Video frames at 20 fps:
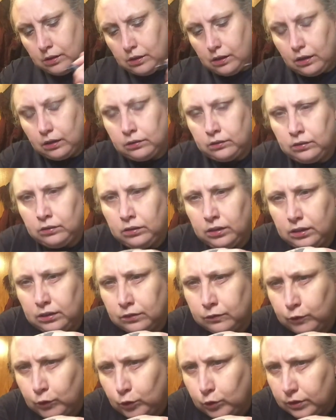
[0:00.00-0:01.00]
I'll do these
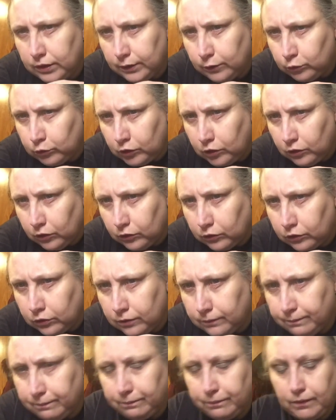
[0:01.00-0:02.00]
4 little dots
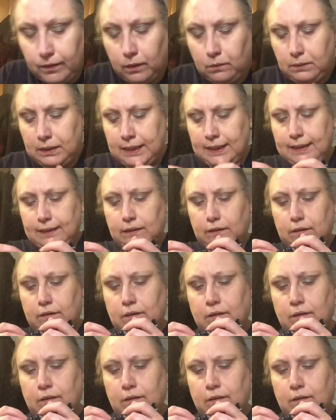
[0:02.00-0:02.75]
on my hand,